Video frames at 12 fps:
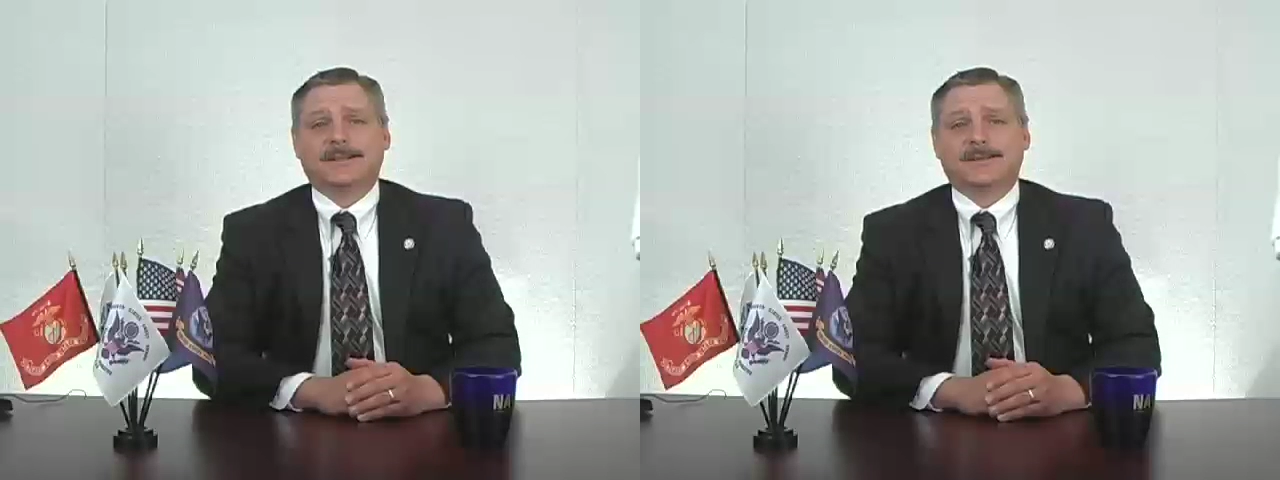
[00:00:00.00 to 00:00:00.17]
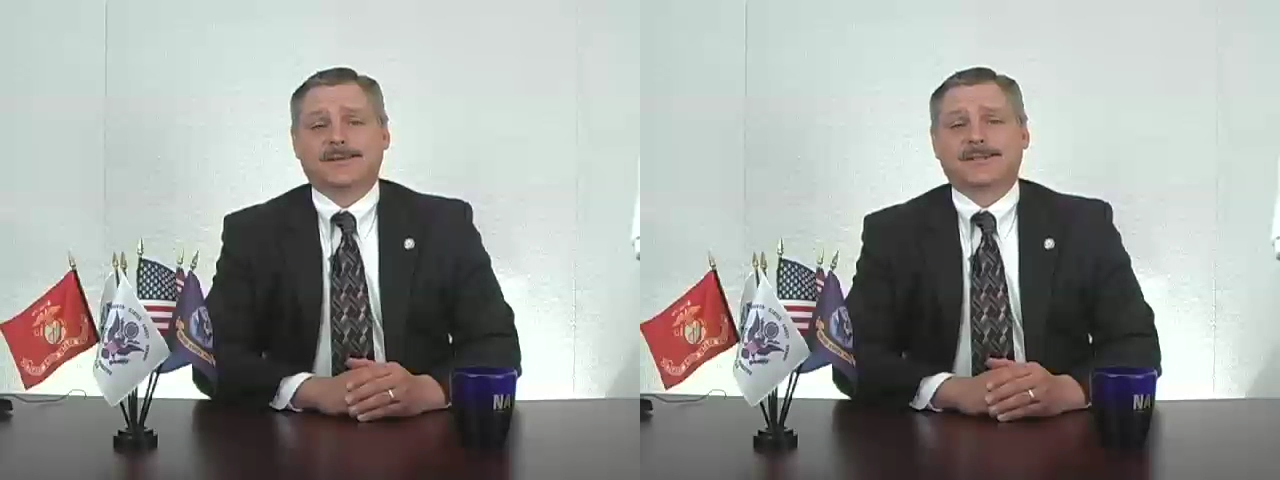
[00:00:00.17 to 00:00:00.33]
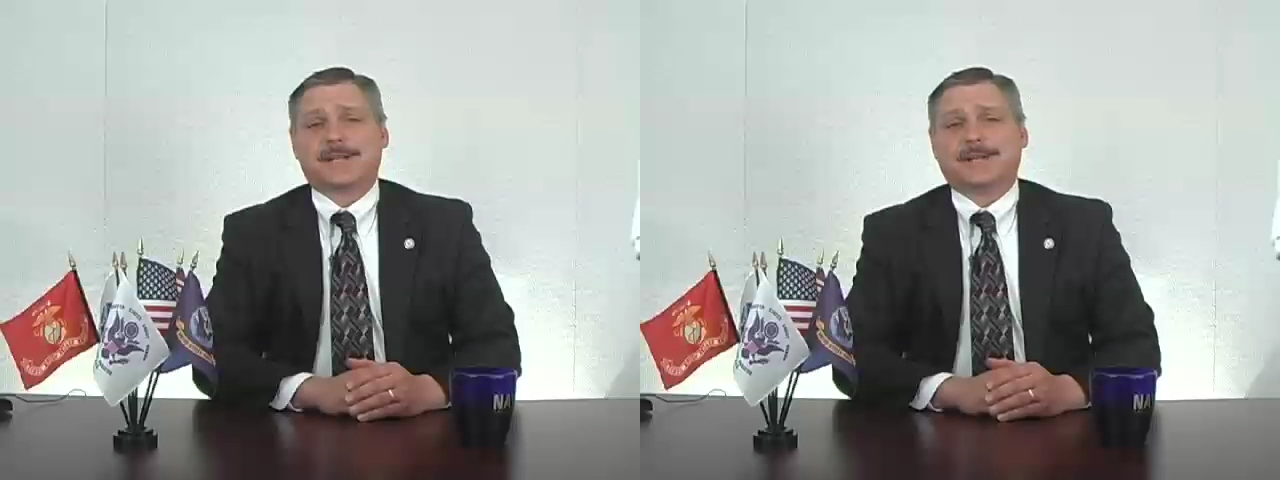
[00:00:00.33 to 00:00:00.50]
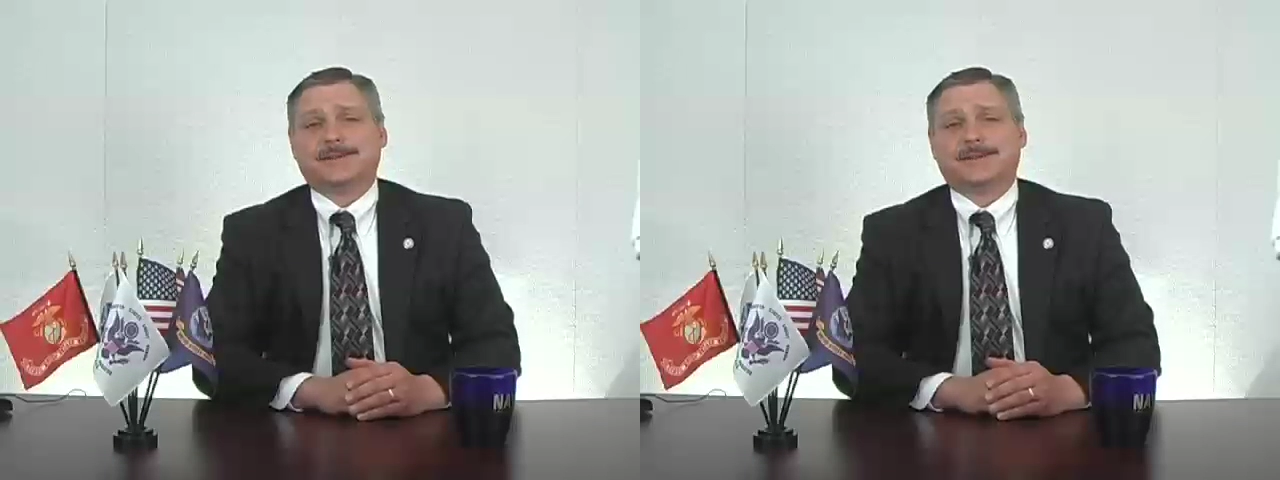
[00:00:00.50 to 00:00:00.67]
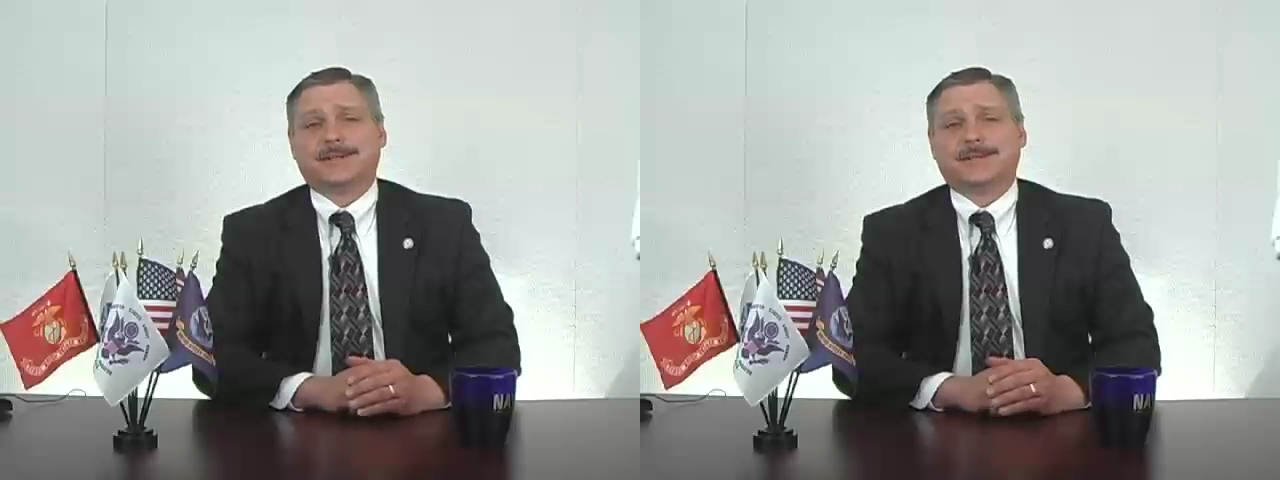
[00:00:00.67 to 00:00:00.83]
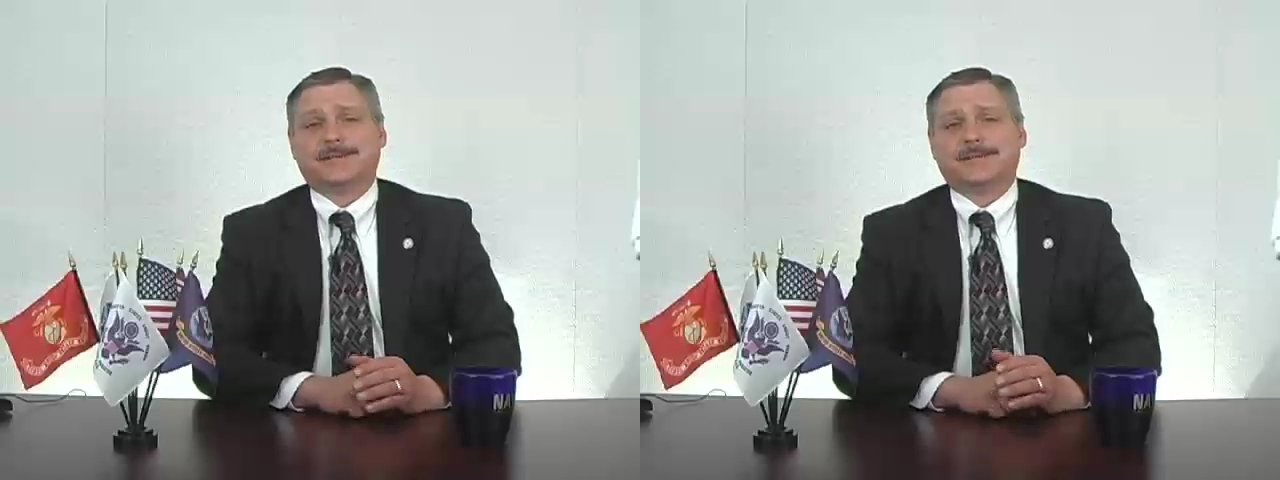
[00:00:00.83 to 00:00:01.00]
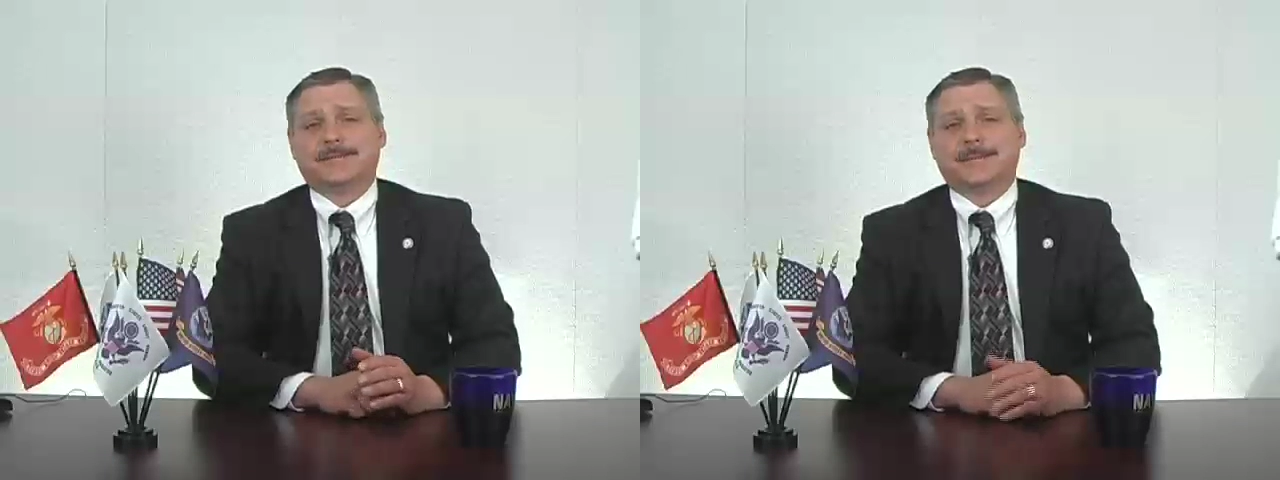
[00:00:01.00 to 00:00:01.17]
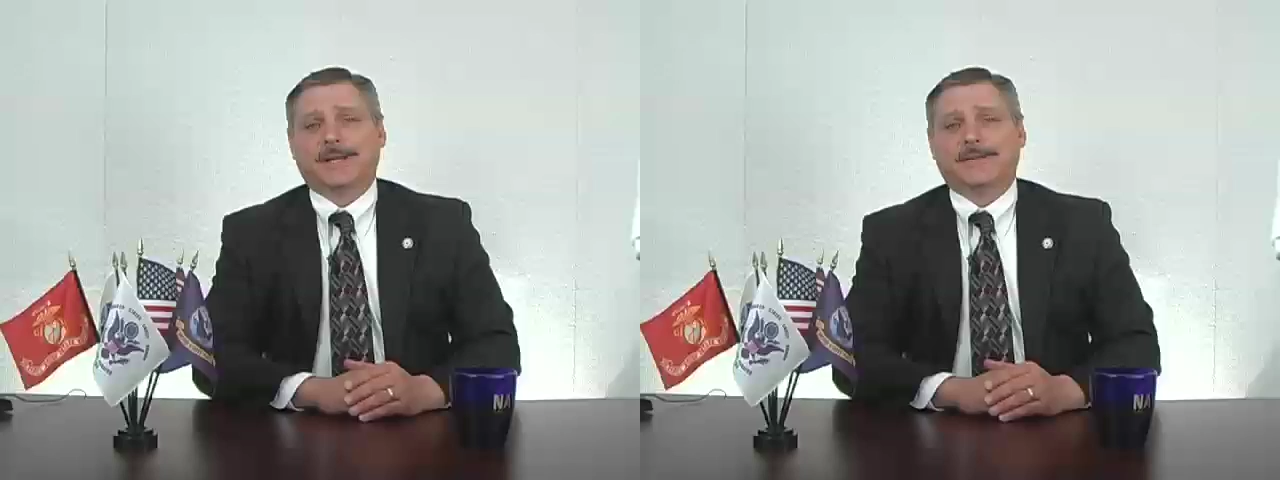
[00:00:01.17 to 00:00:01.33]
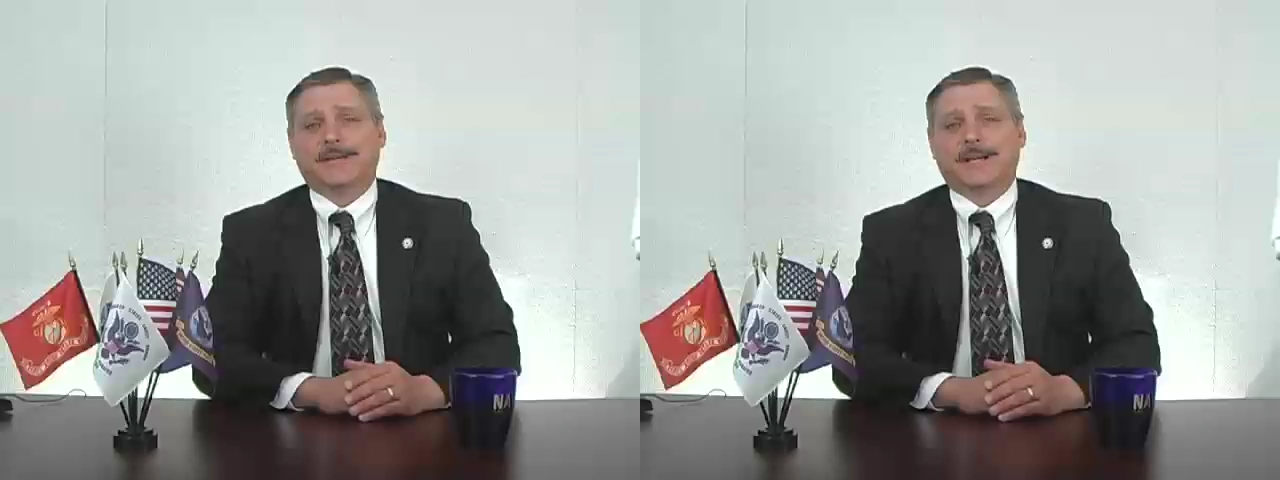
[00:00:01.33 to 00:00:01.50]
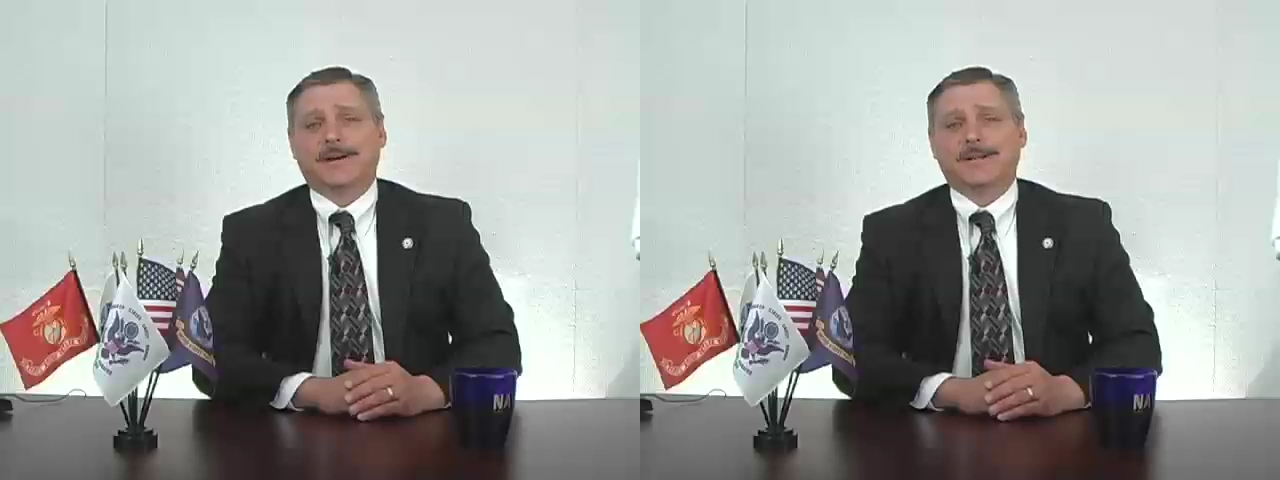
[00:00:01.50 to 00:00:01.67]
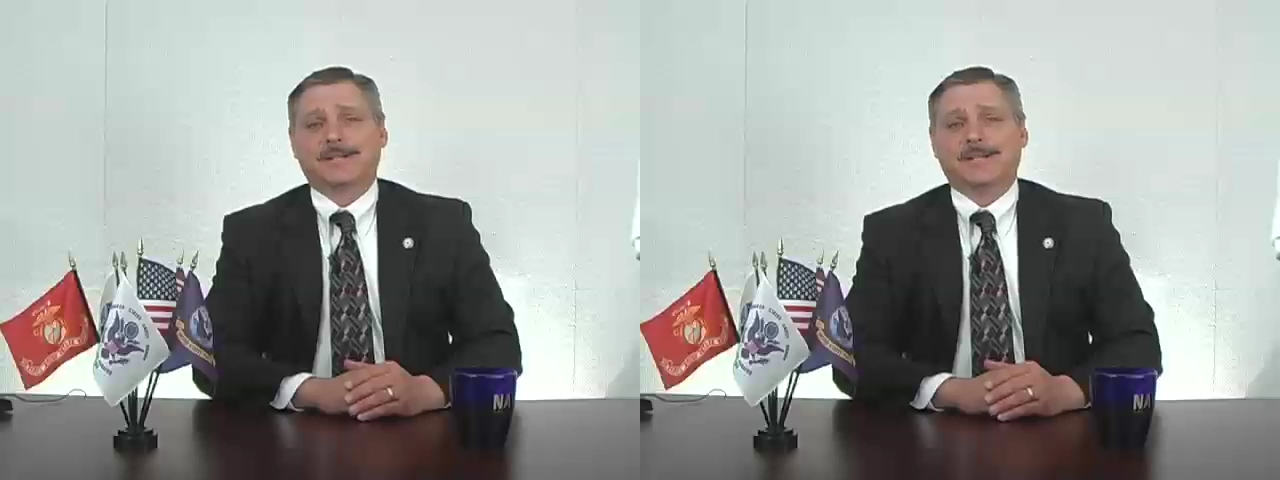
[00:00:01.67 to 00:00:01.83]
So let's take a look at McHenry County